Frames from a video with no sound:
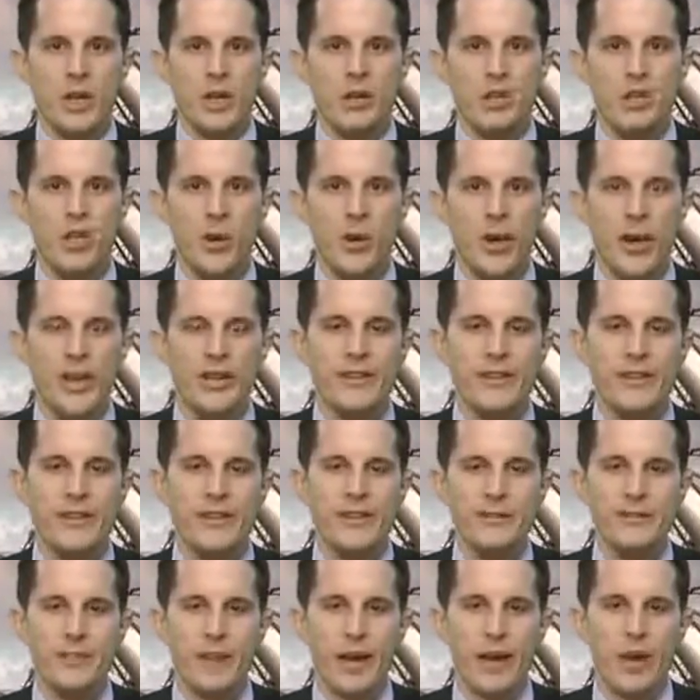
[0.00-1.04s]
So against
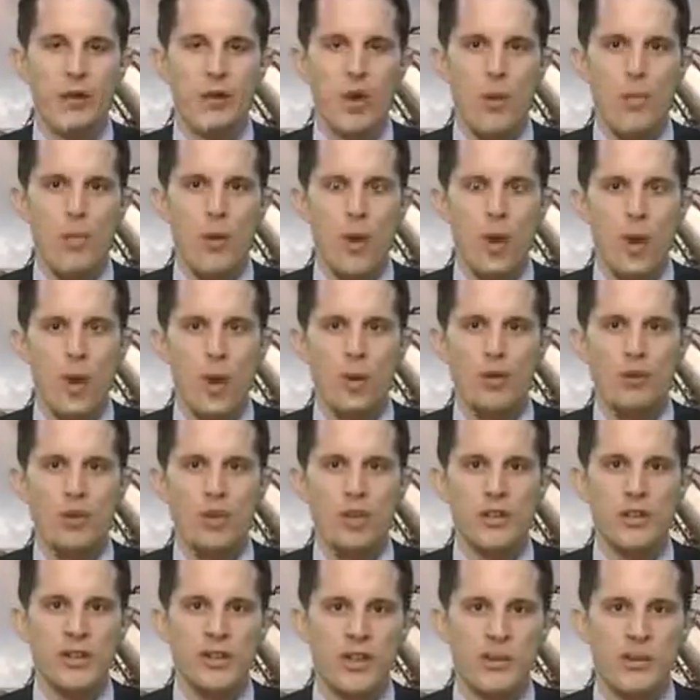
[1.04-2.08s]
this backdrop, longs
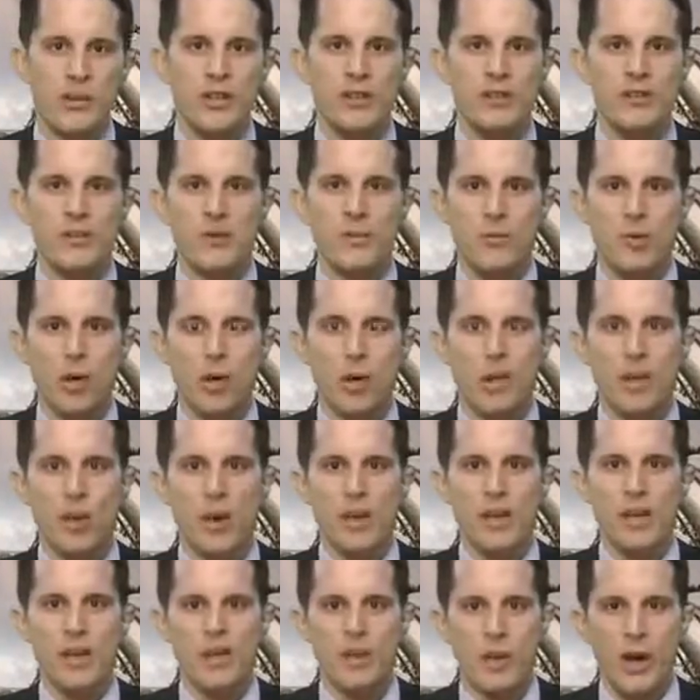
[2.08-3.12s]
in T-bills look
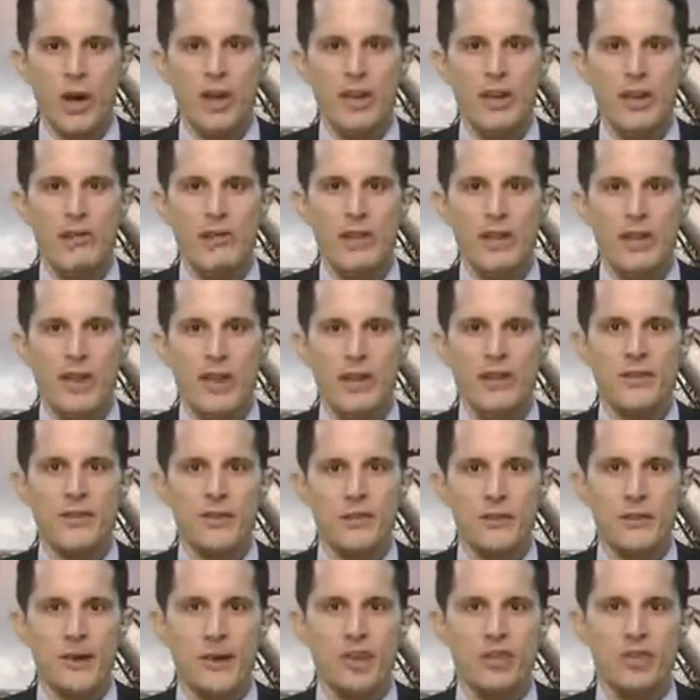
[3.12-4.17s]
quite attractive in
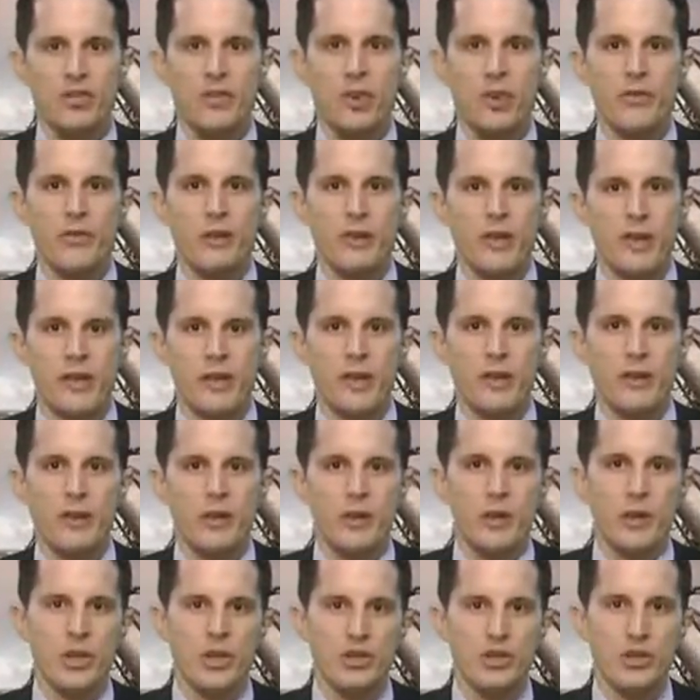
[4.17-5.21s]
anticipation of a deal,
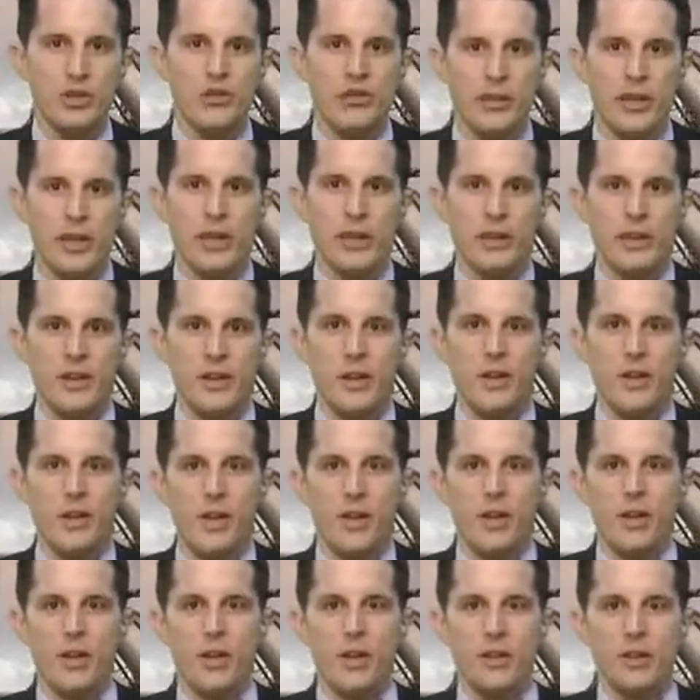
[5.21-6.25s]
which is still,
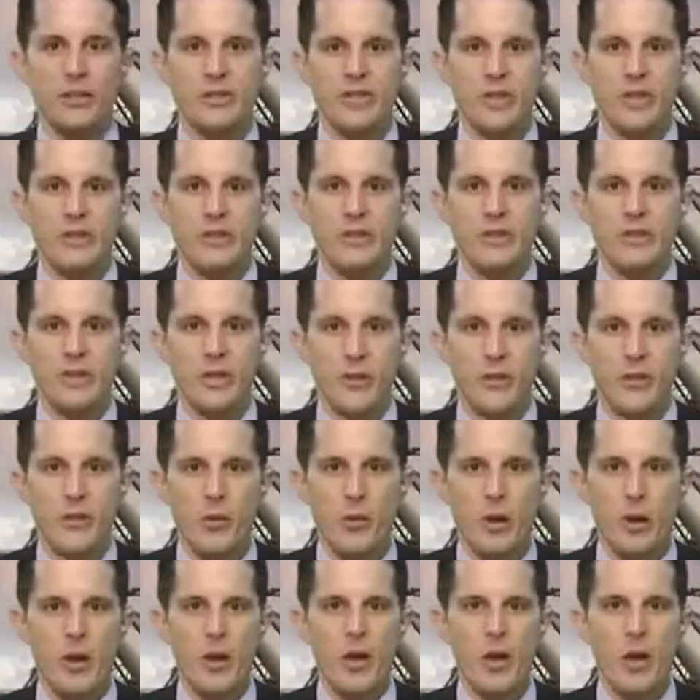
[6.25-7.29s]
the consensus for
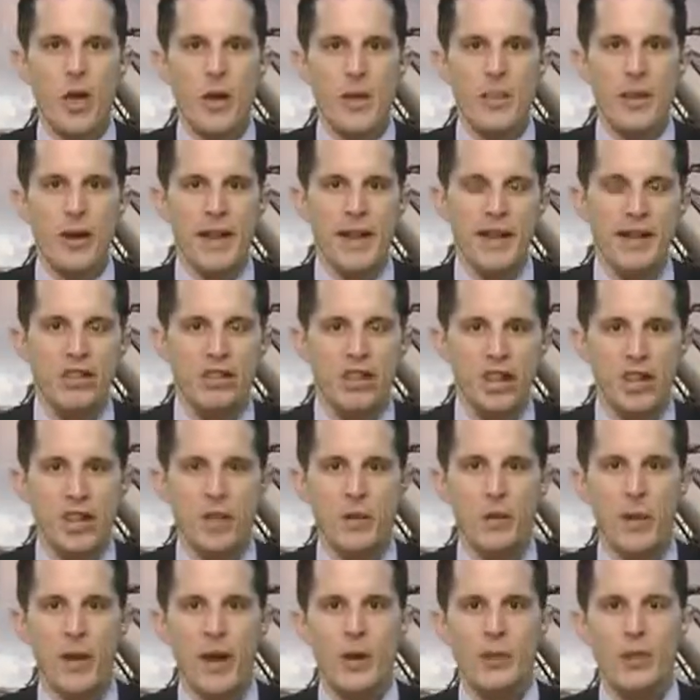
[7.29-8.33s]
everyone. But
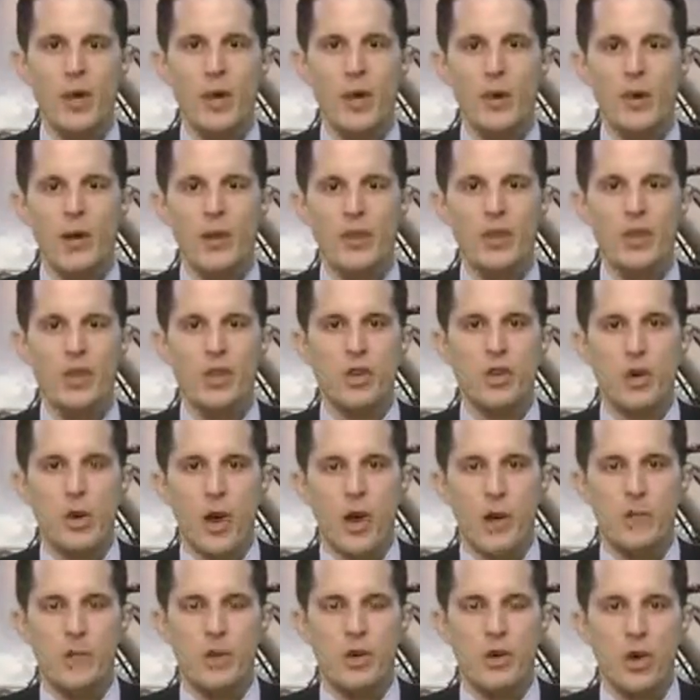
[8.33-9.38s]
actually, when we look at the
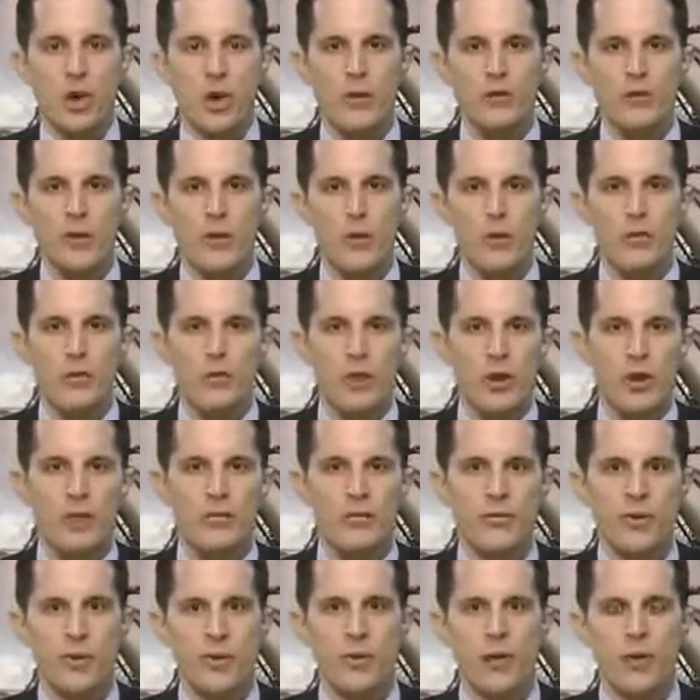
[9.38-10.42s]
Euribor curve, so
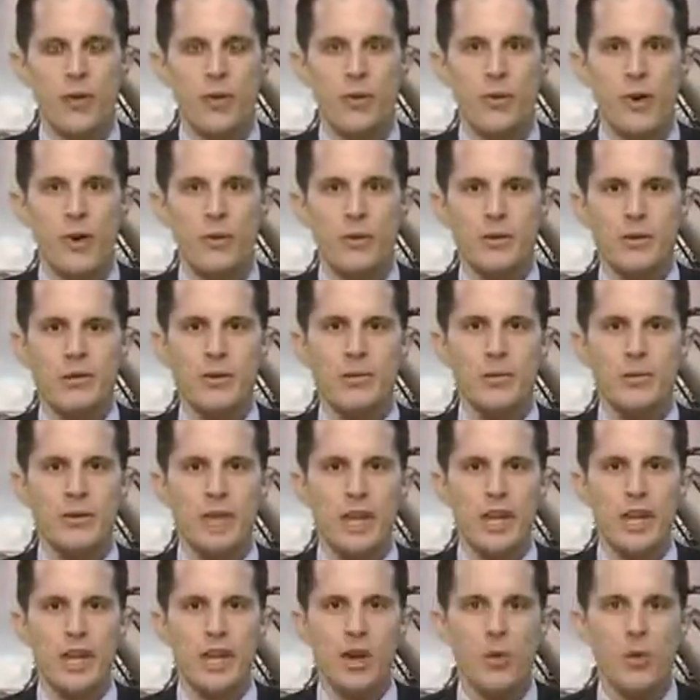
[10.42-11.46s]
front-end Euribors in
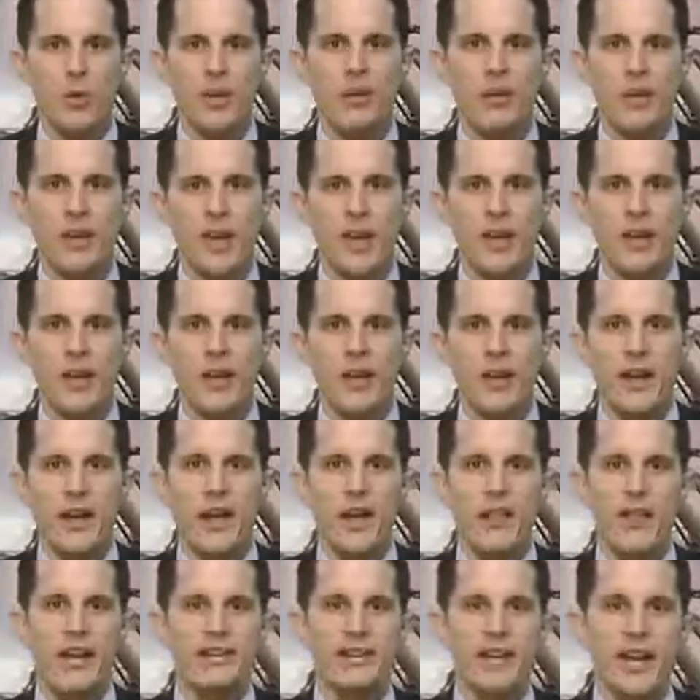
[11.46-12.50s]
particular, we think
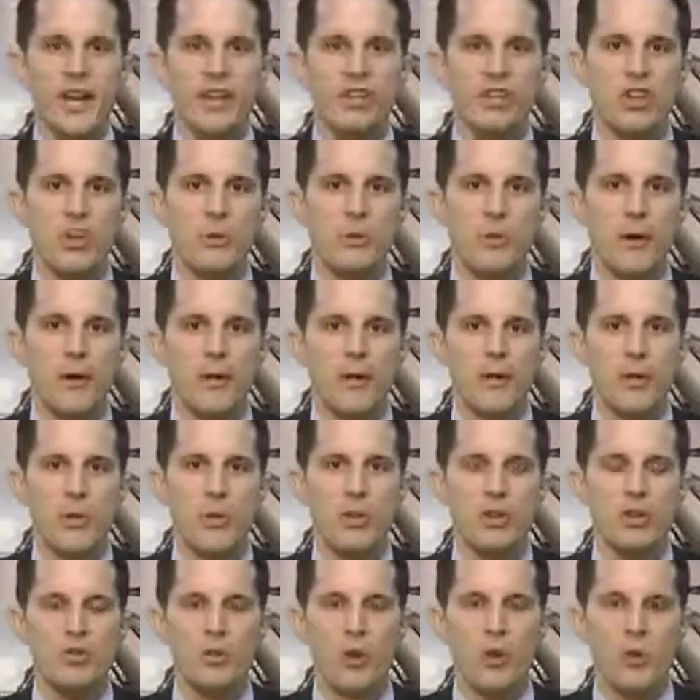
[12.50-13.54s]
there's actually better
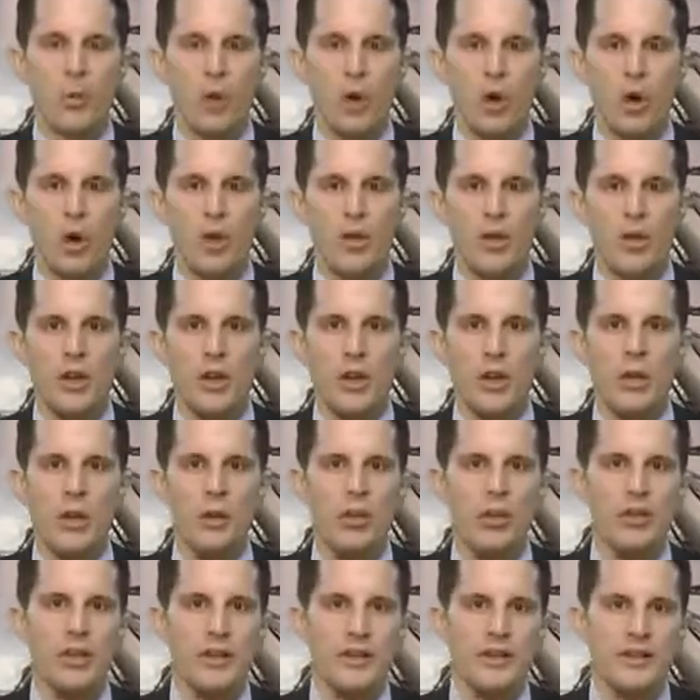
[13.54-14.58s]
risk-reward
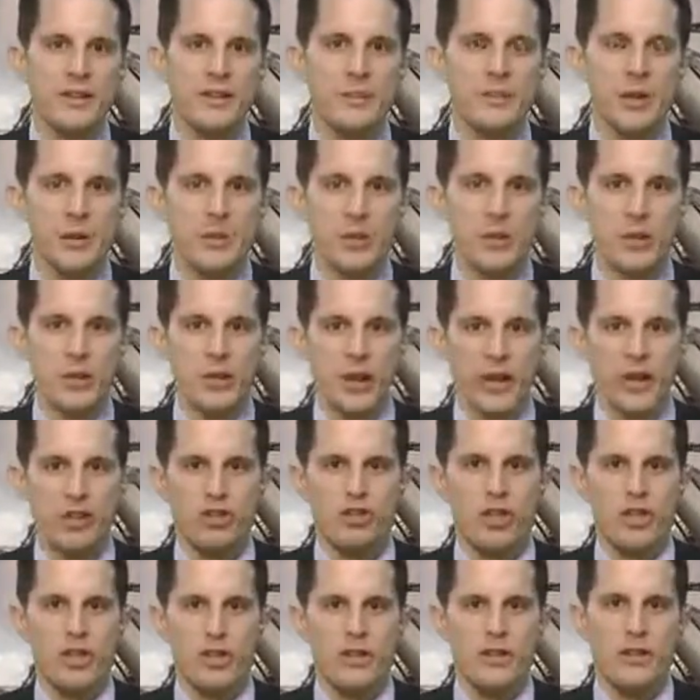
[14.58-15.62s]
with the ECB
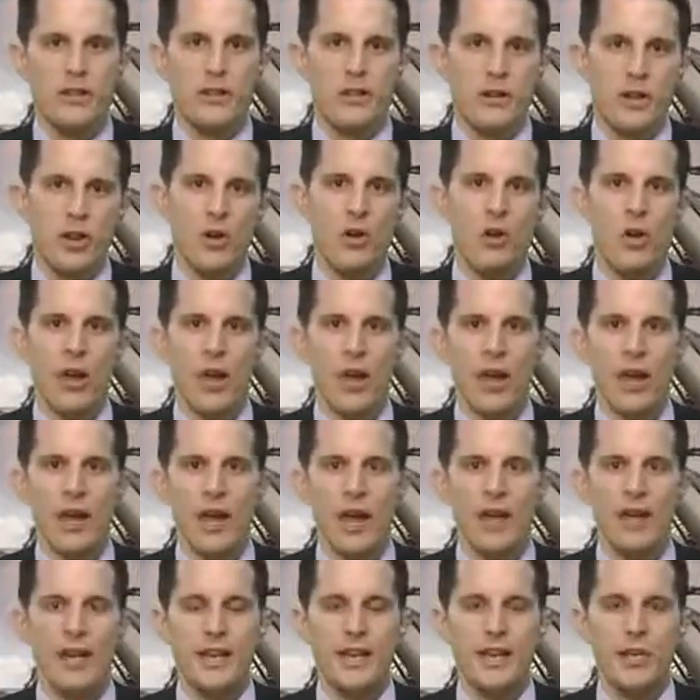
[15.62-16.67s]
protection and, a
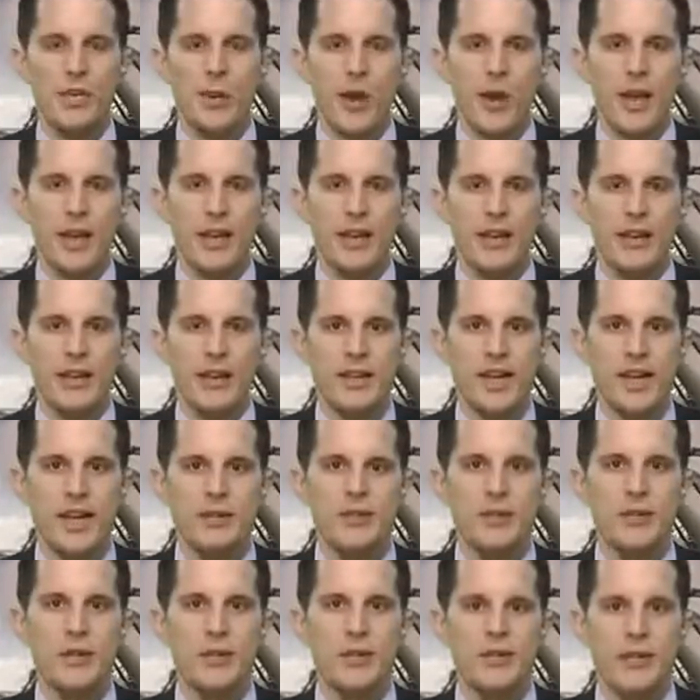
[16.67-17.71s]
likely rally in
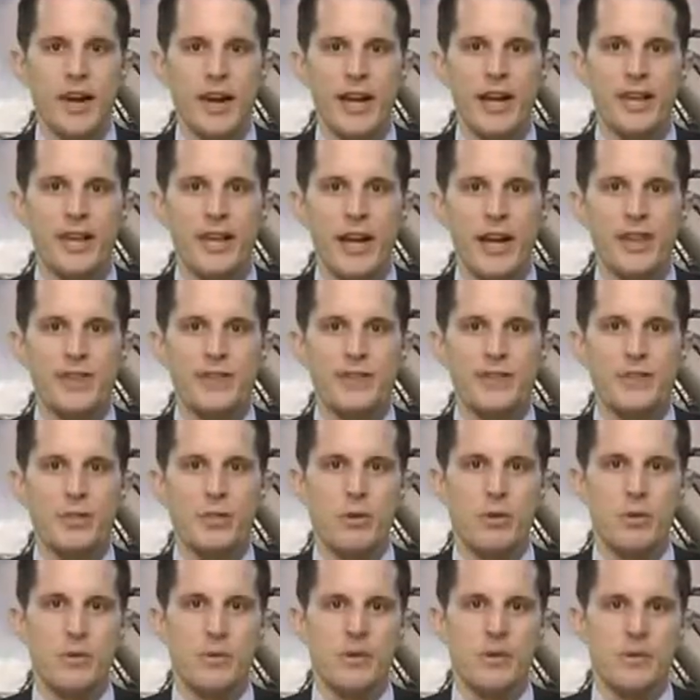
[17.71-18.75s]
case we finally get this
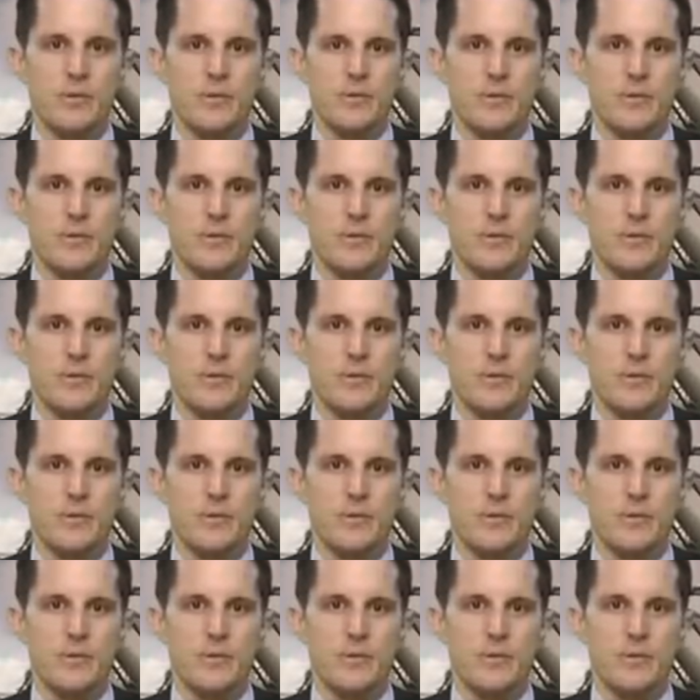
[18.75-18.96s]
agreement.